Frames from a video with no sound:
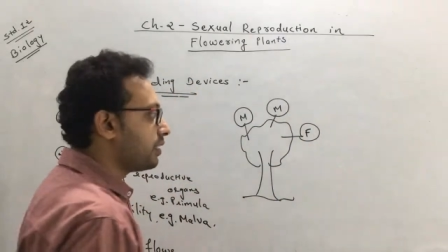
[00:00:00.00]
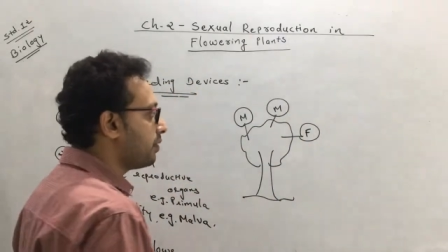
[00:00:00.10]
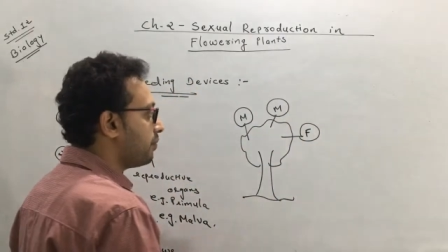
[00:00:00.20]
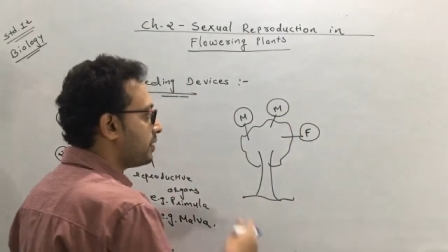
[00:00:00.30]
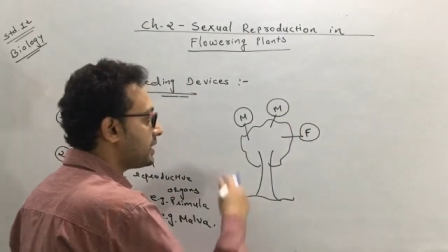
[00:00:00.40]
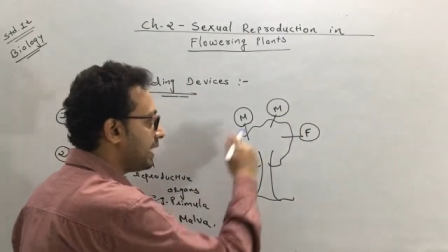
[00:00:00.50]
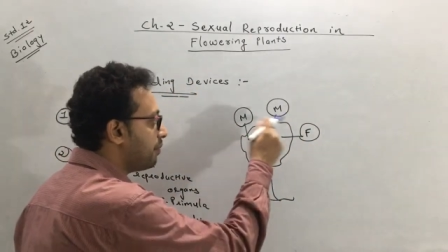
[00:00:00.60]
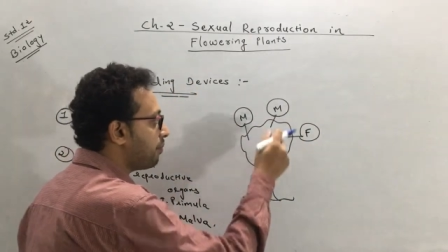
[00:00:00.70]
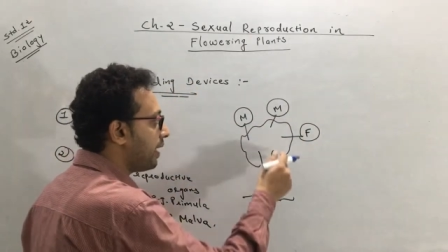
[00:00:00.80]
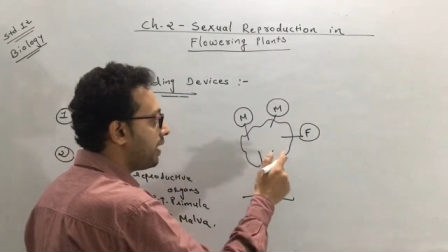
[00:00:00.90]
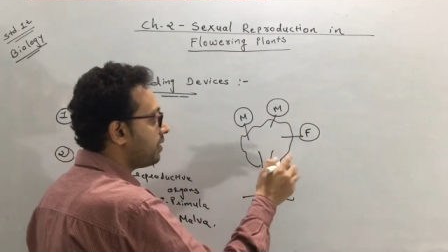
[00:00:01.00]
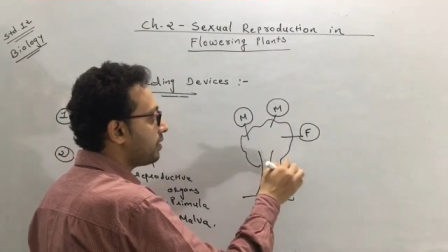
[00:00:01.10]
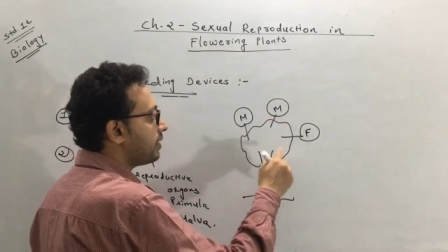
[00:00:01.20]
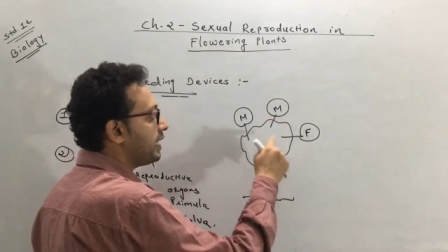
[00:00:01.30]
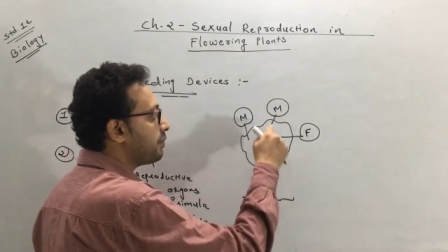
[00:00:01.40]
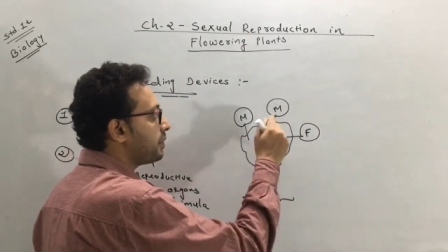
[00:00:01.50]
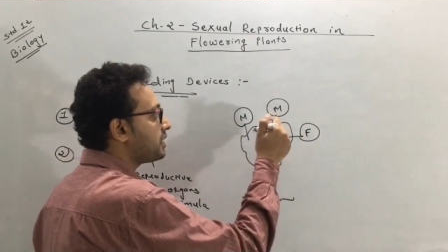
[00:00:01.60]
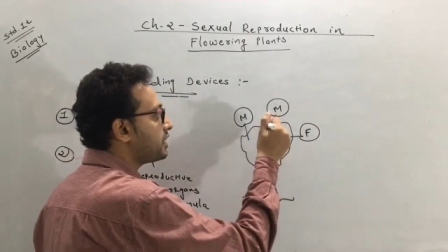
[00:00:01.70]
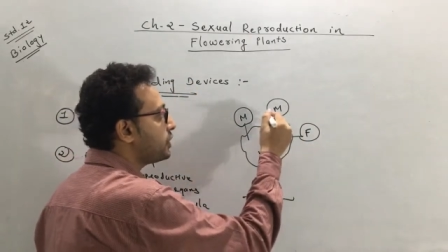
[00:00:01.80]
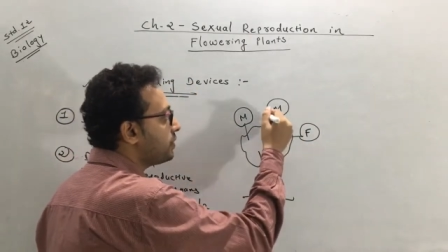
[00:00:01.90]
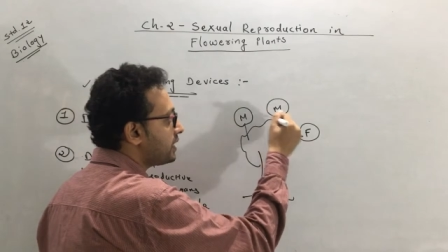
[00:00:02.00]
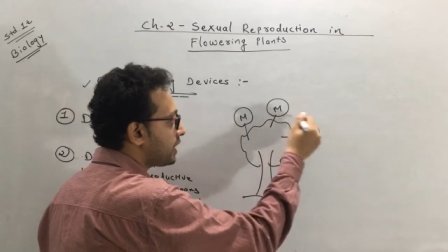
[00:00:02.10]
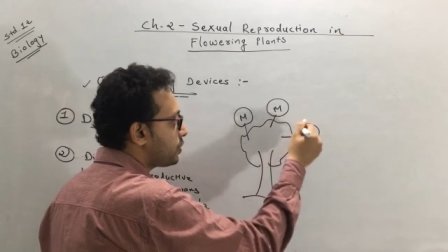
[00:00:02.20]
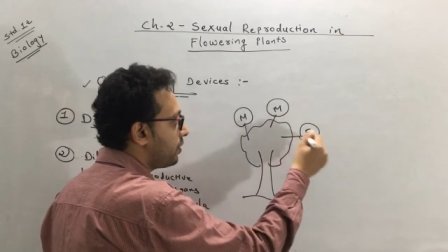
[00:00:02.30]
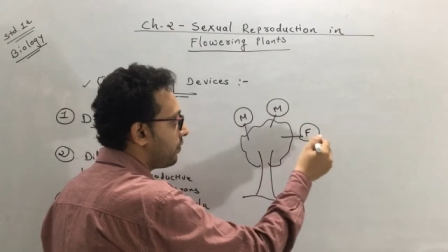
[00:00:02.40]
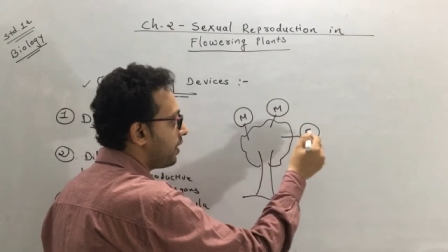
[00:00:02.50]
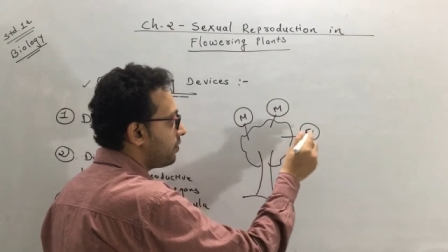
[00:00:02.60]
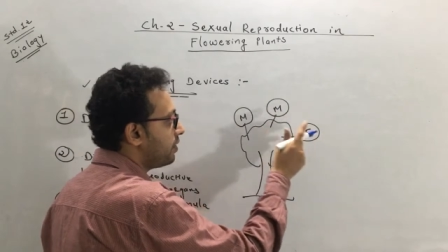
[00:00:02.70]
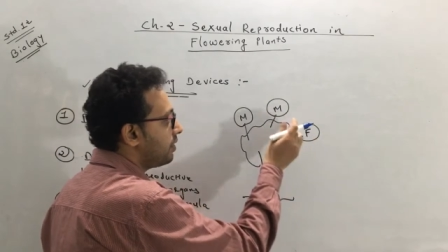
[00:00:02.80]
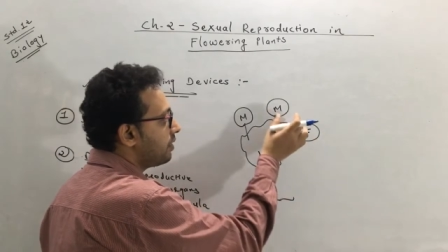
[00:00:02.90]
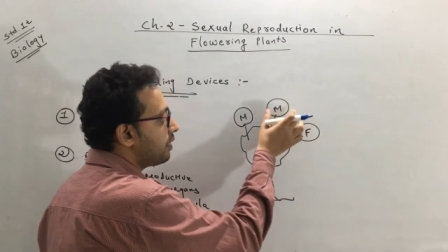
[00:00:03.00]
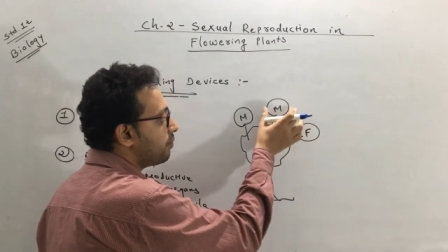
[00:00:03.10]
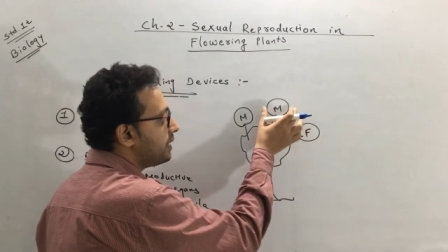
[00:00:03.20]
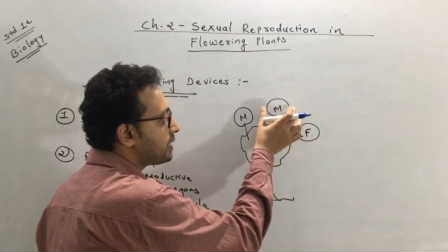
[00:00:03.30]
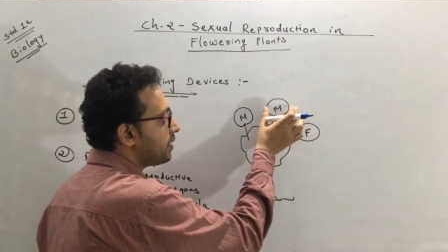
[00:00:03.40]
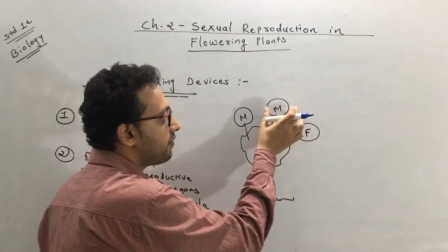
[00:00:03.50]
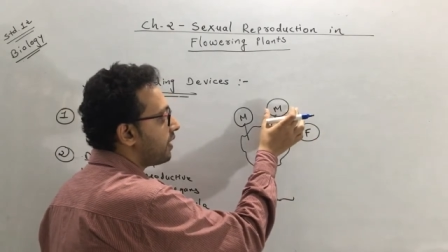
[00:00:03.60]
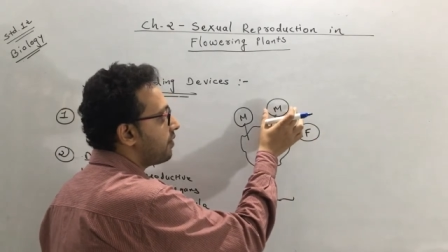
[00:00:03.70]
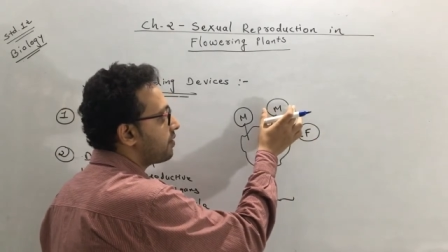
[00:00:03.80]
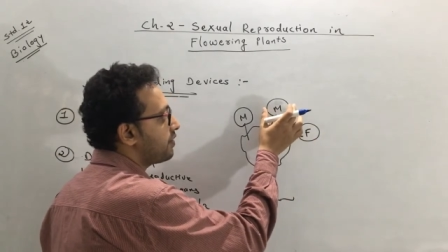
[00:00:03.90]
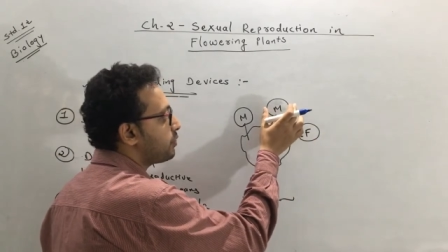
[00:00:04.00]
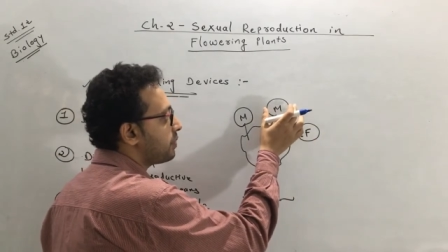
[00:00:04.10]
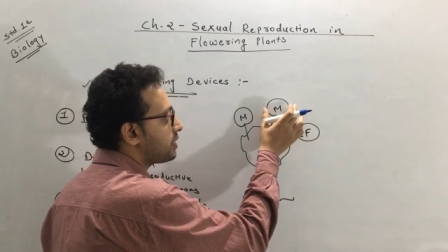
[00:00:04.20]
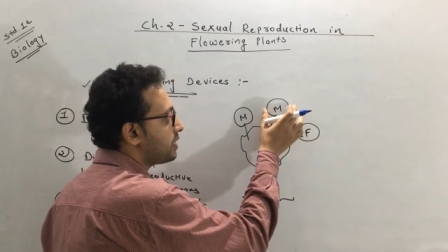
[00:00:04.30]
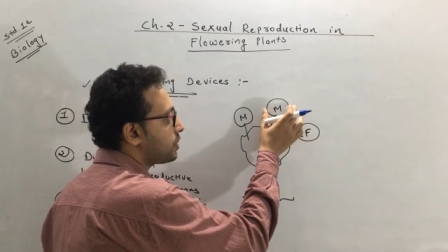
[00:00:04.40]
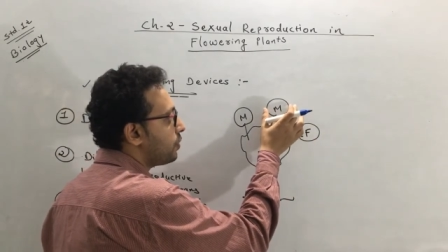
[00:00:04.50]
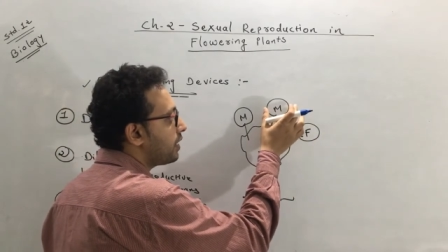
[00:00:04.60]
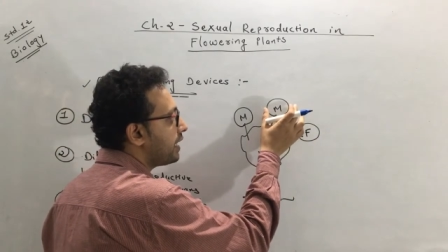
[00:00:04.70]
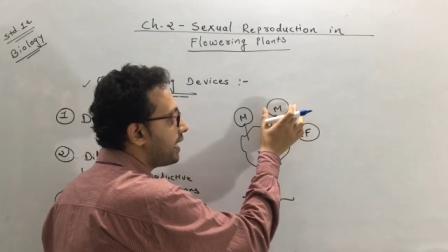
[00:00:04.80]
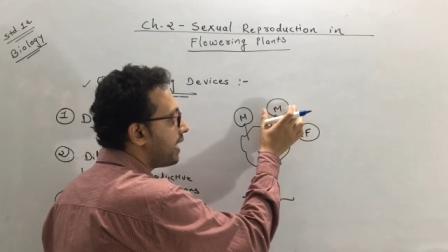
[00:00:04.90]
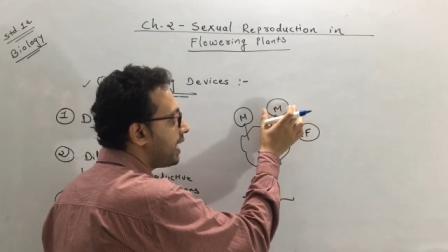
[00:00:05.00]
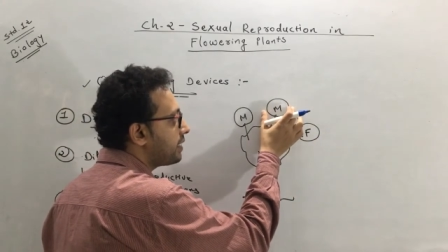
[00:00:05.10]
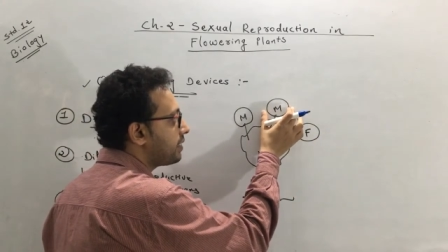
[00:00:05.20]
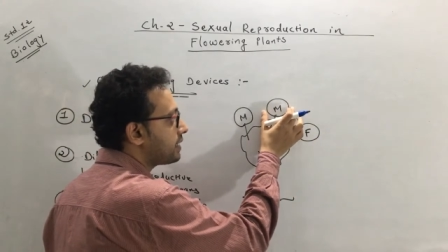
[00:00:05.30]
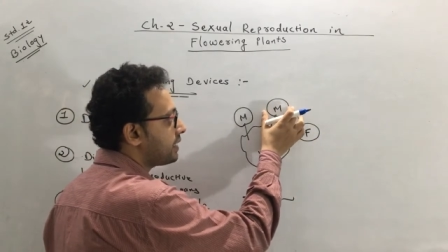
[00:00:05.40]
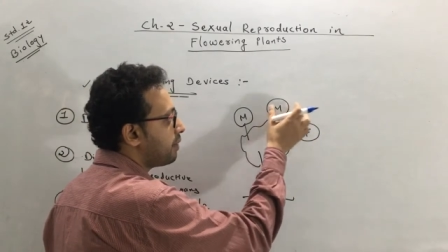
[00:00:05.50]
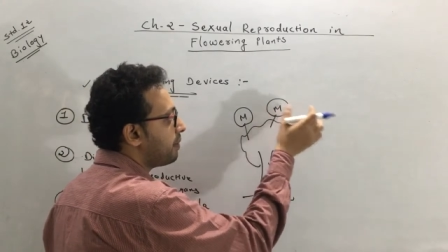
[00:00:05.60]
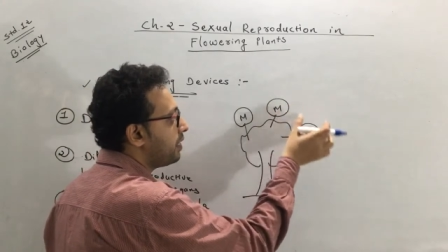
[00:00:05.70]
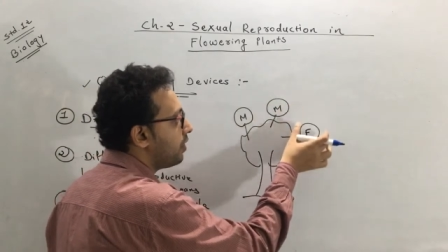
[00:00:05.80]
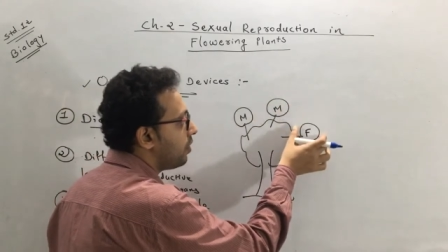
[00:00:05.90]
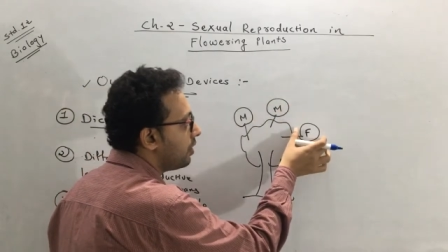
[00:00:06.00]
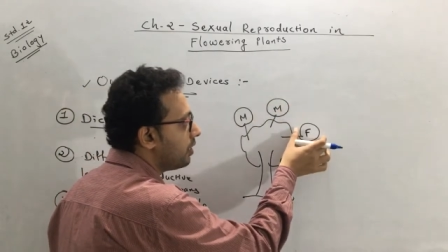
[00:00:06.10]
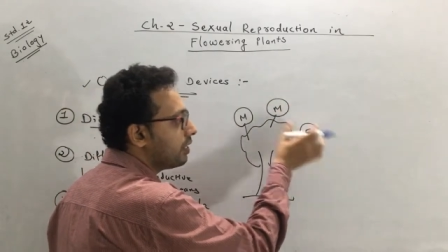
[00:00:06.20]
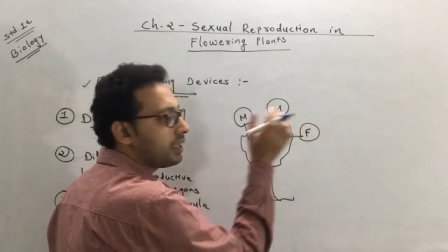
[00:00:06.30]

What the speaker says: The same plant, it possesses unisexual flower, means a flower which possesses only either stamen or